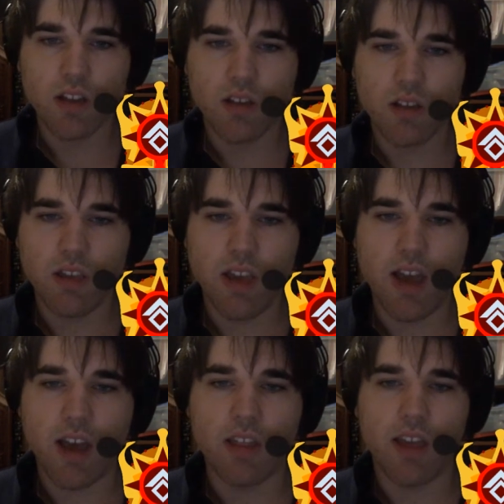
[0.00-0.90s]

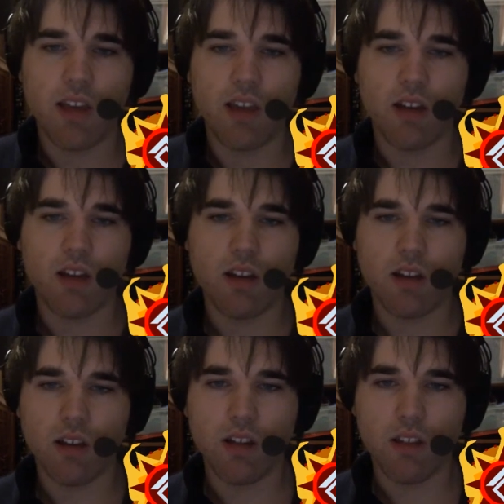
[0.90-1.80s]
yeah, they,
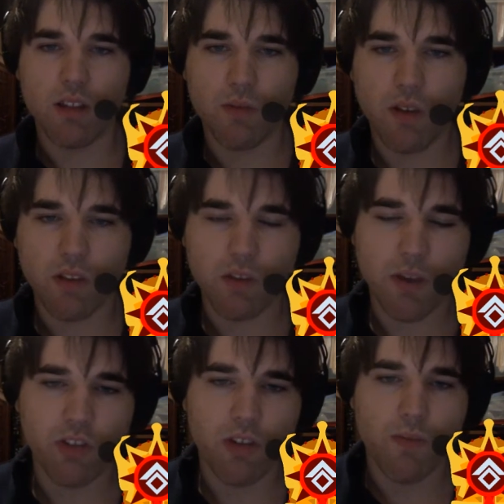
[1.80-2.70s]

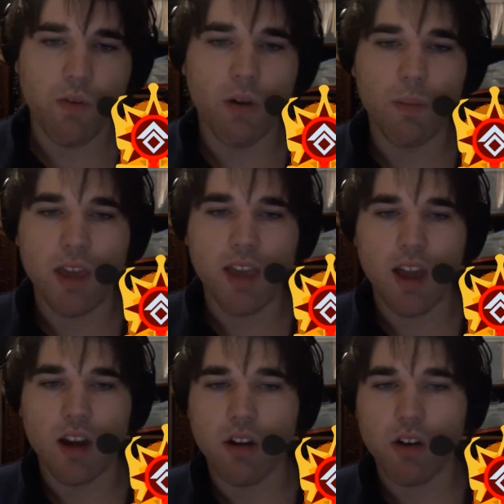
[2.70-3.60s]
especially for a
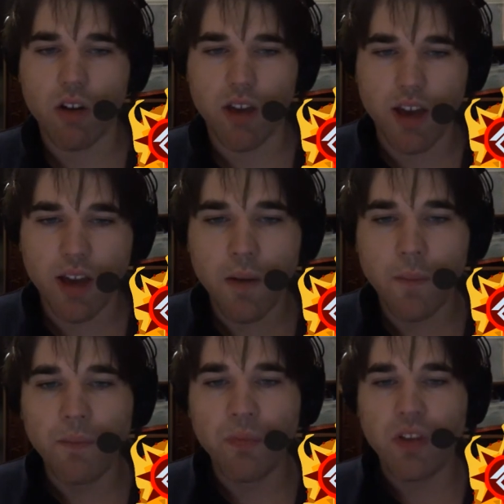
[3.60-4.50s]
beginner, okay?
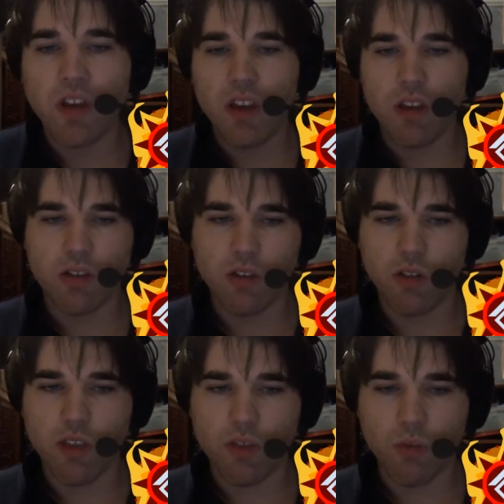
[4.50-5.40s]
So
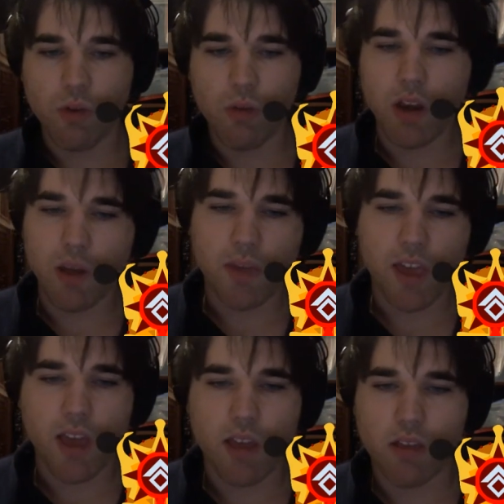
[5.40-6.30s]
this would win a
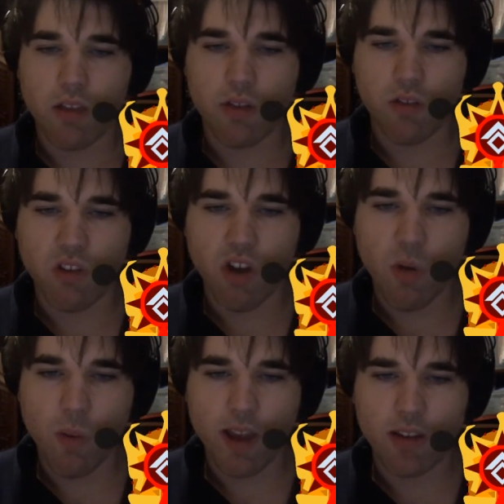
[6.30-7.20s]
piece. There's no
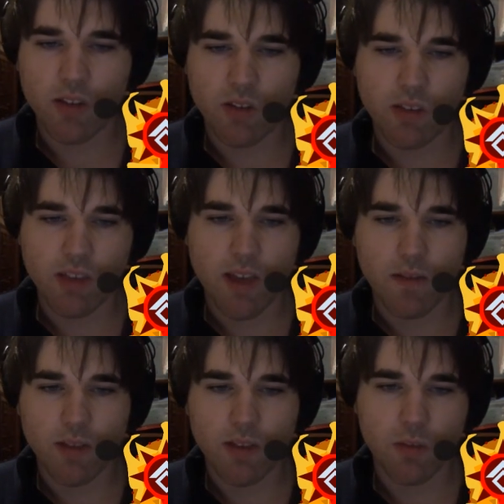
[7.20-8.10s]
way to
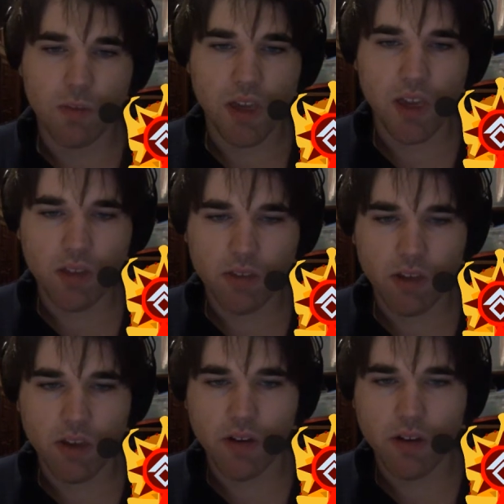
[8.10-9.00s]
save this piece
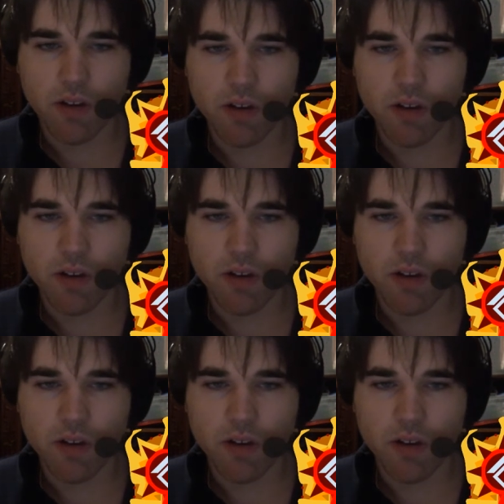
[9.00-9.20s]
here.